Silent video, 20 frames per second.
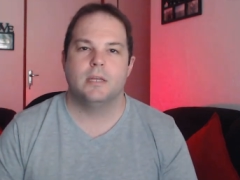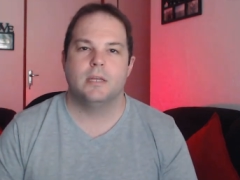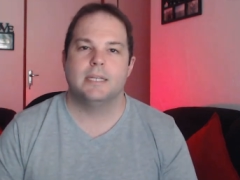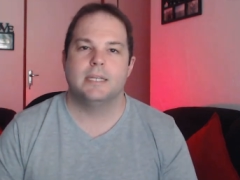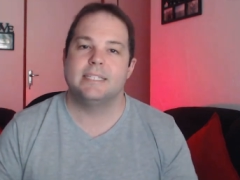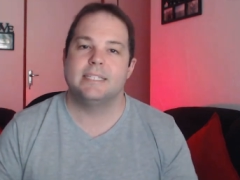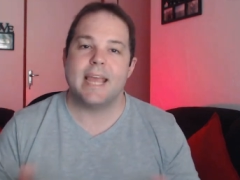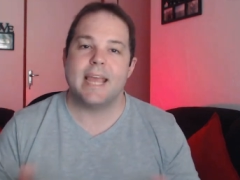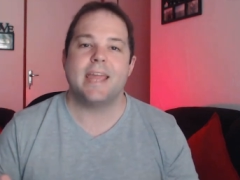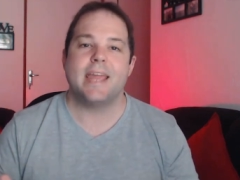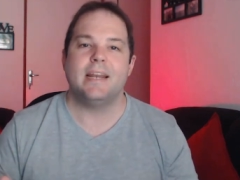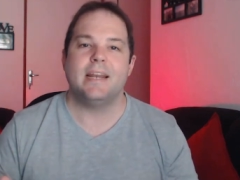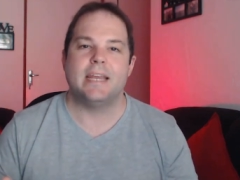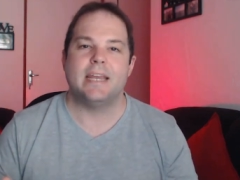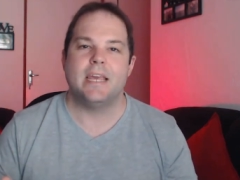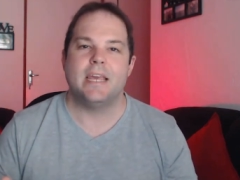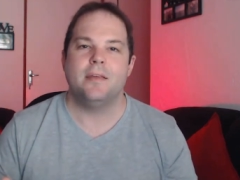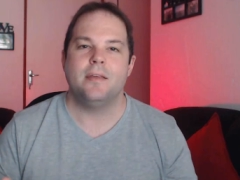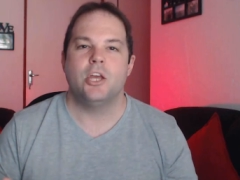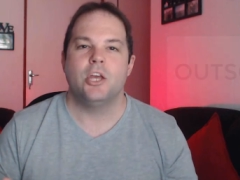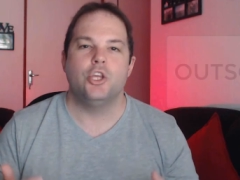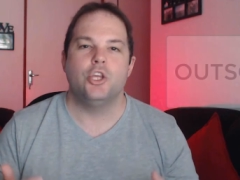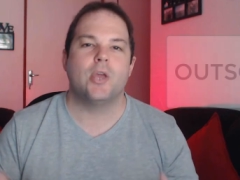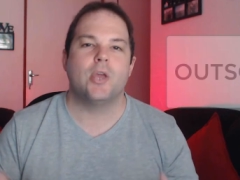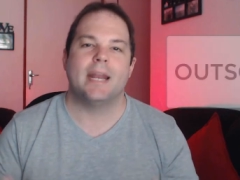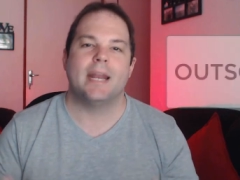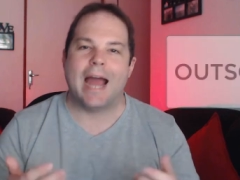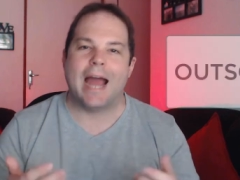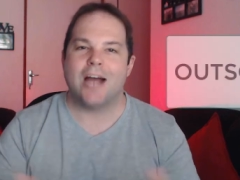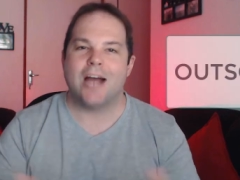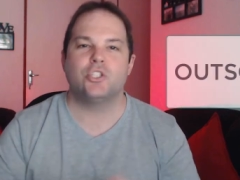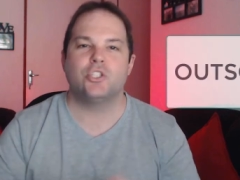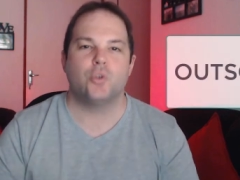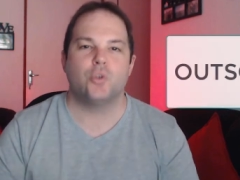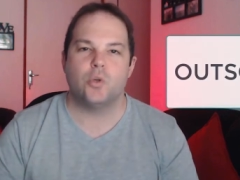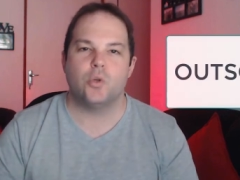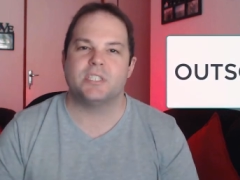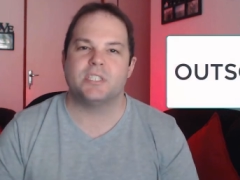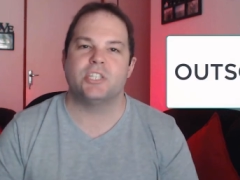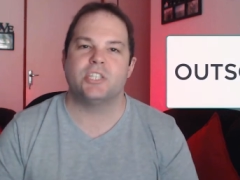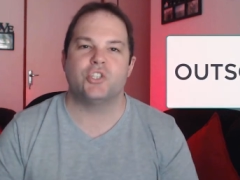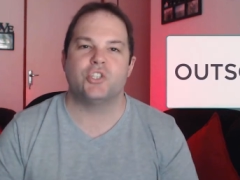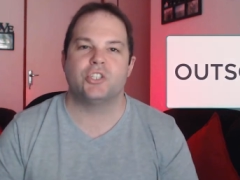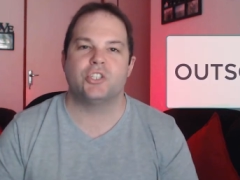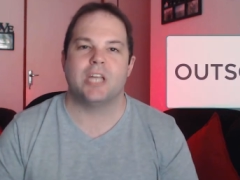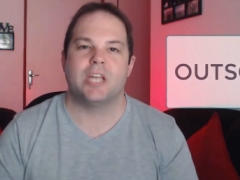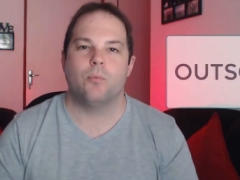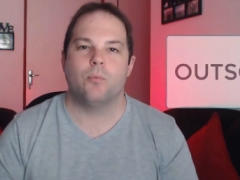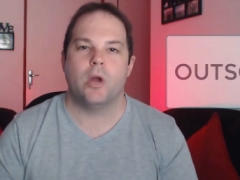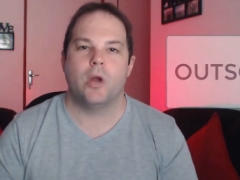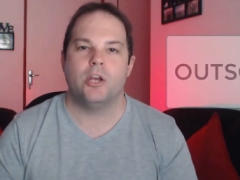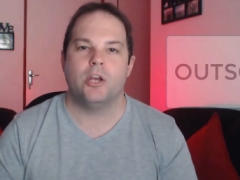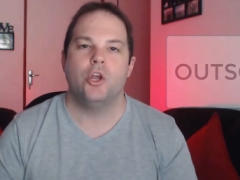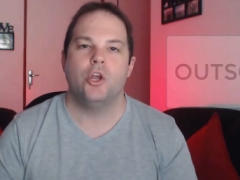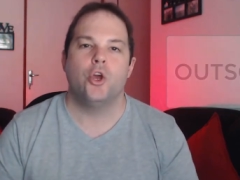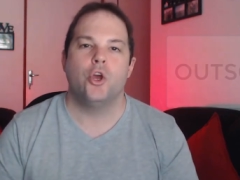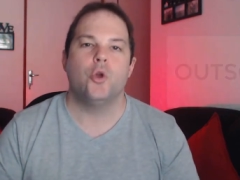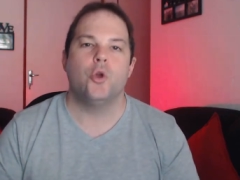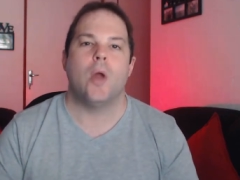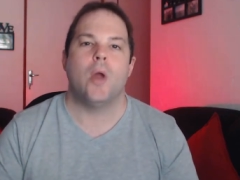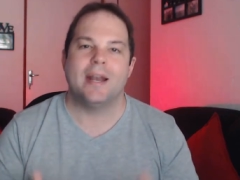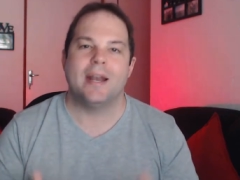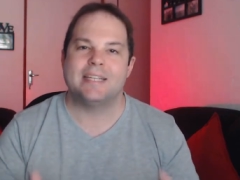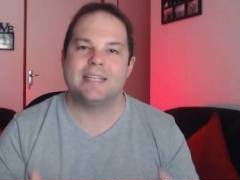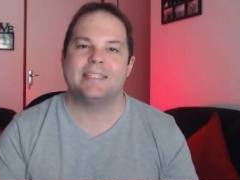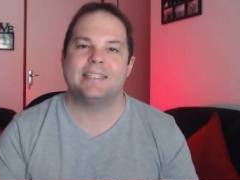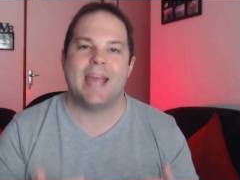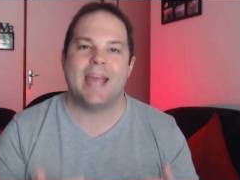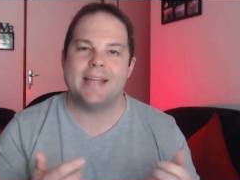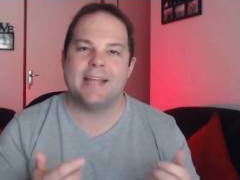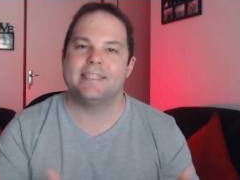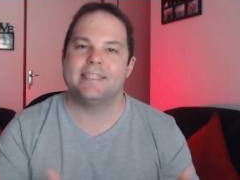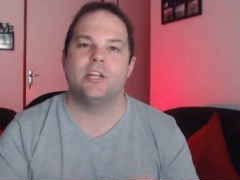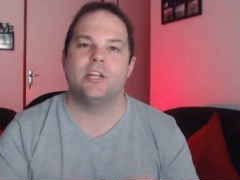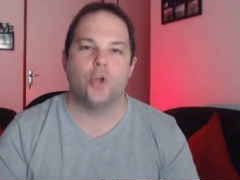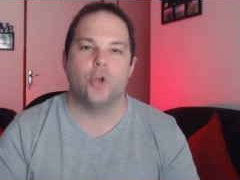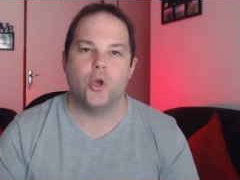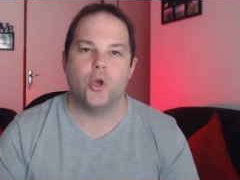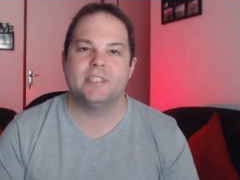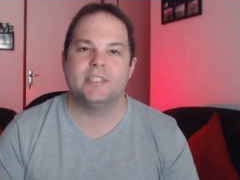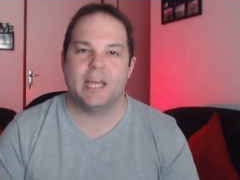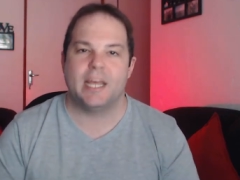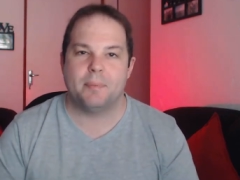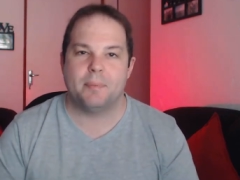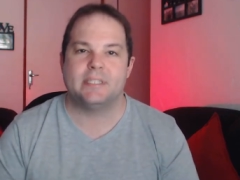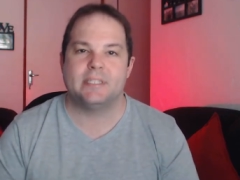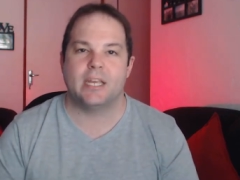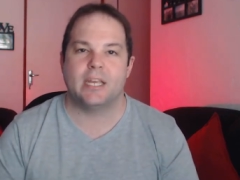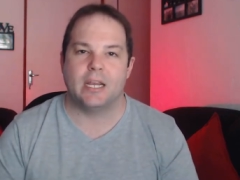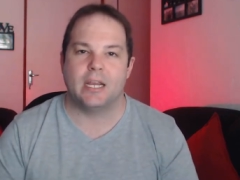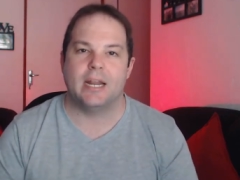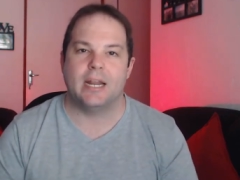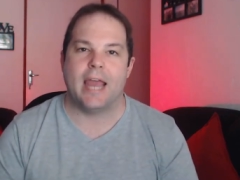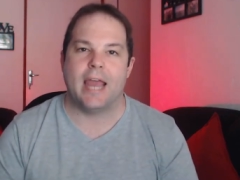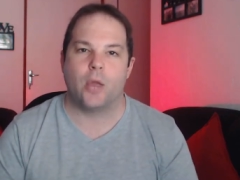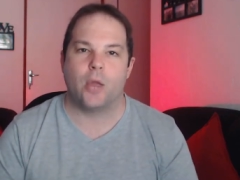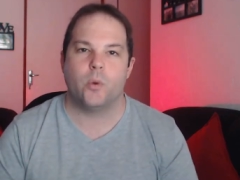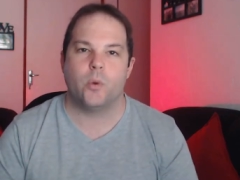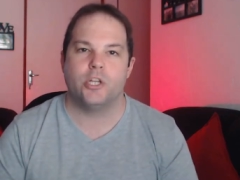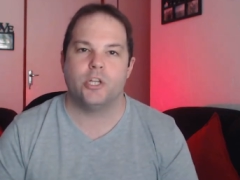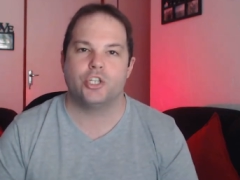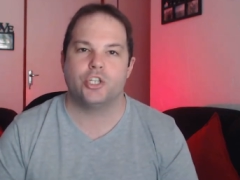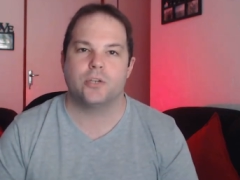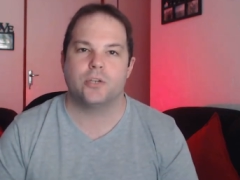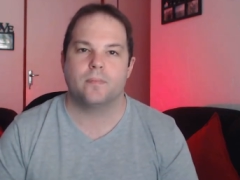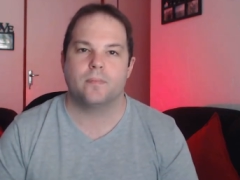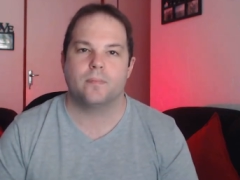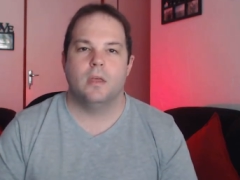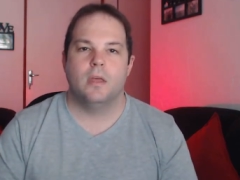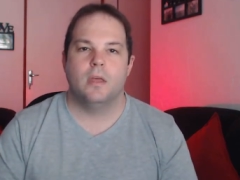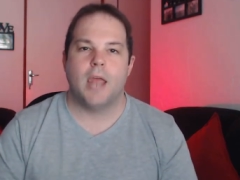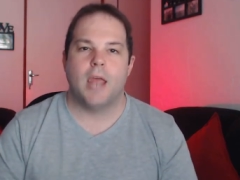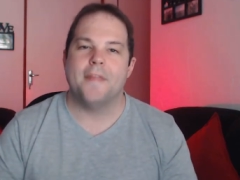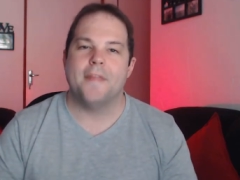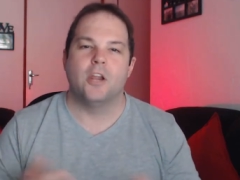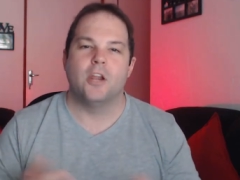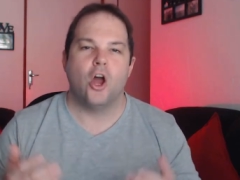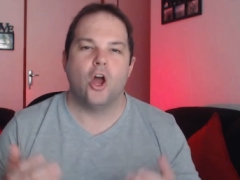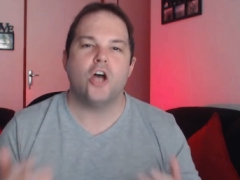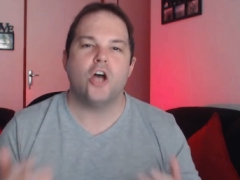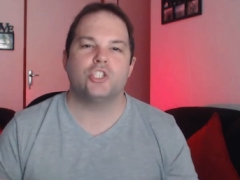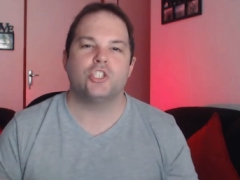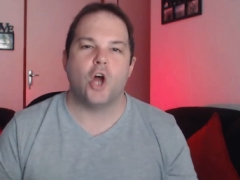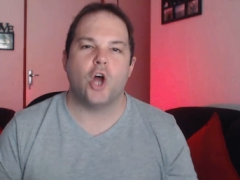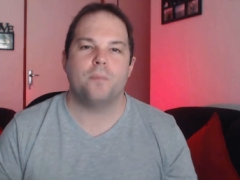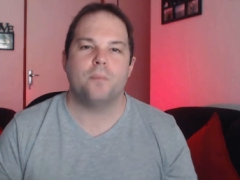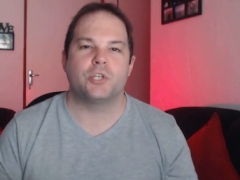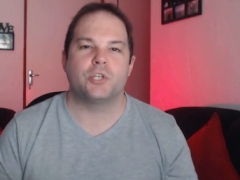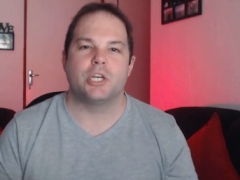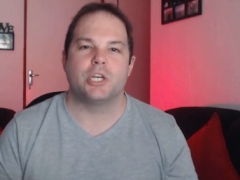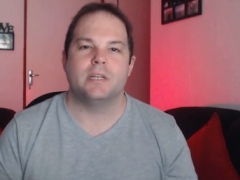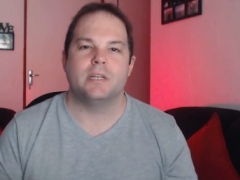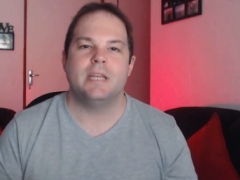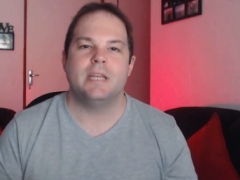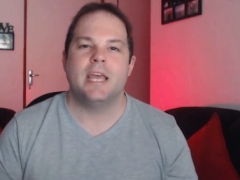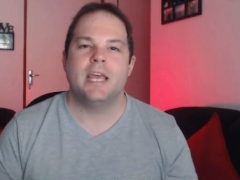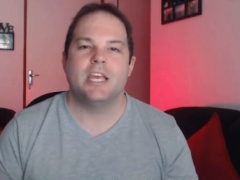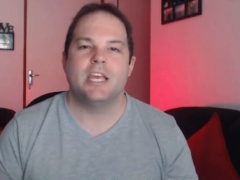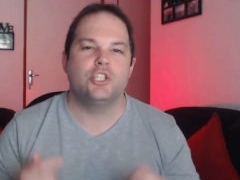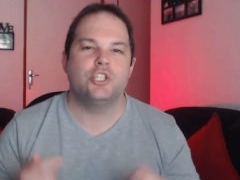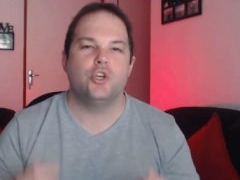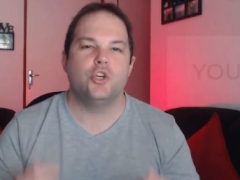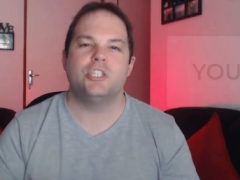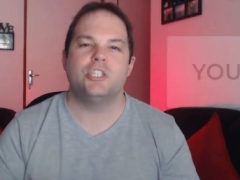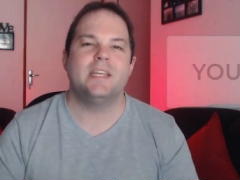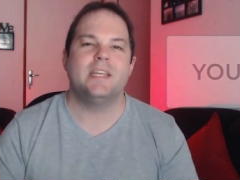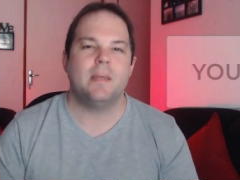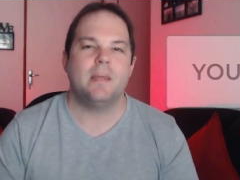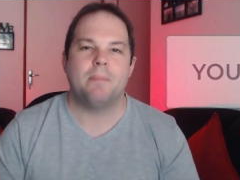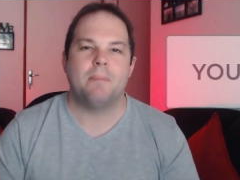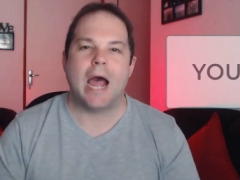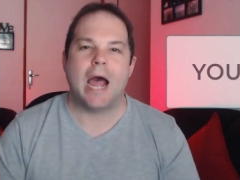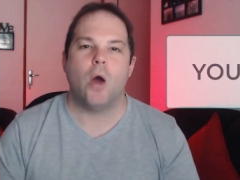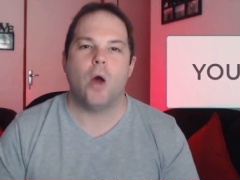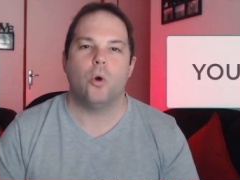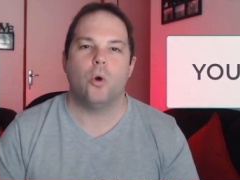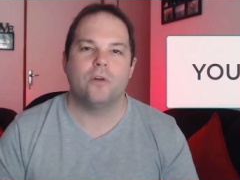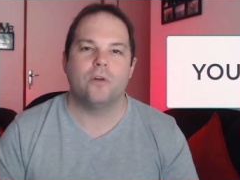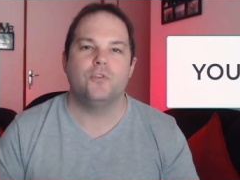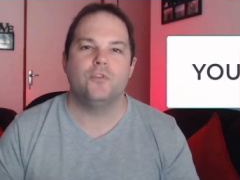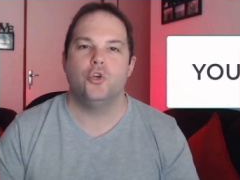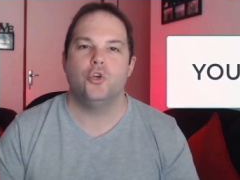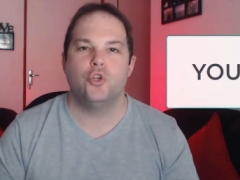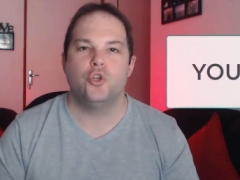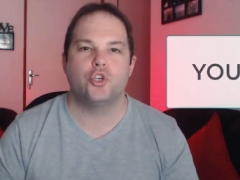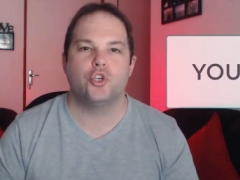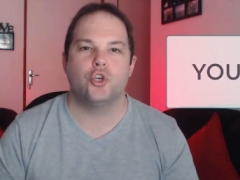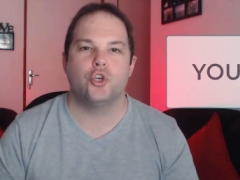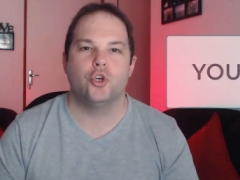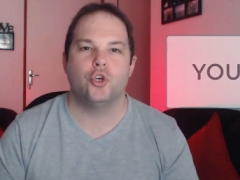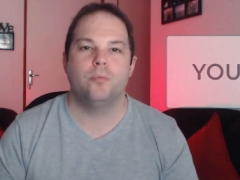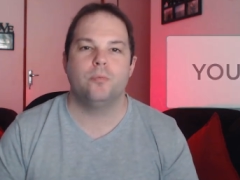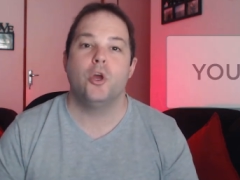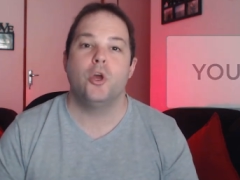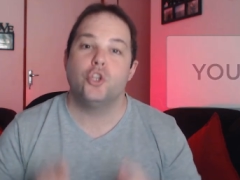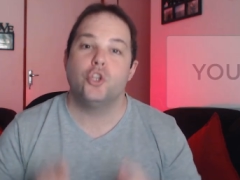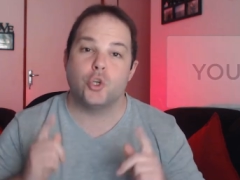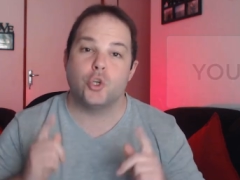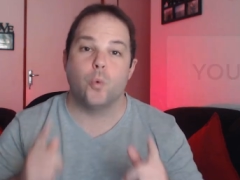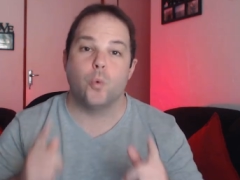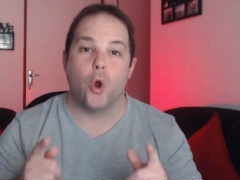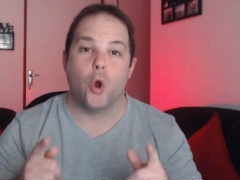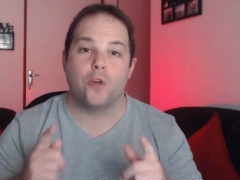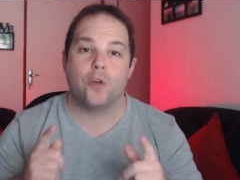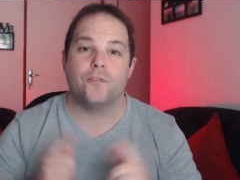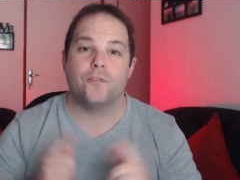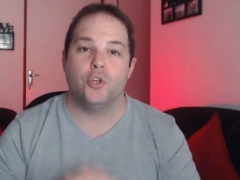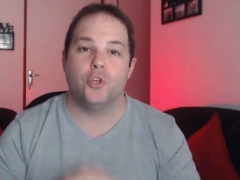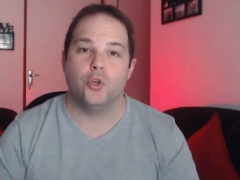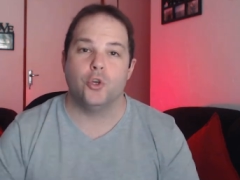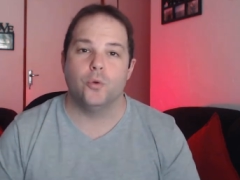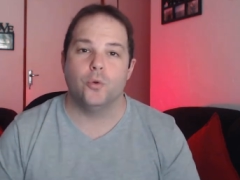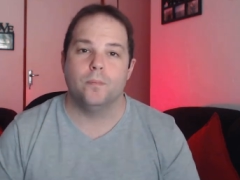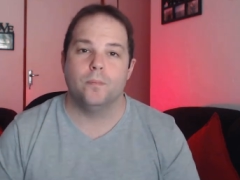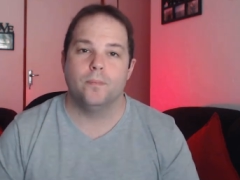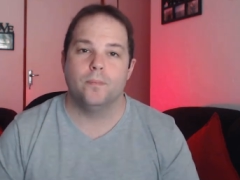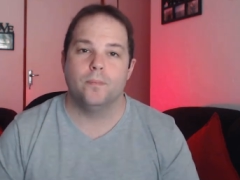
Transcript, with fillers: Secondly, you can outsource this to someone who understands and knows that particular language. And the last option is using the power of YouTube to work for you.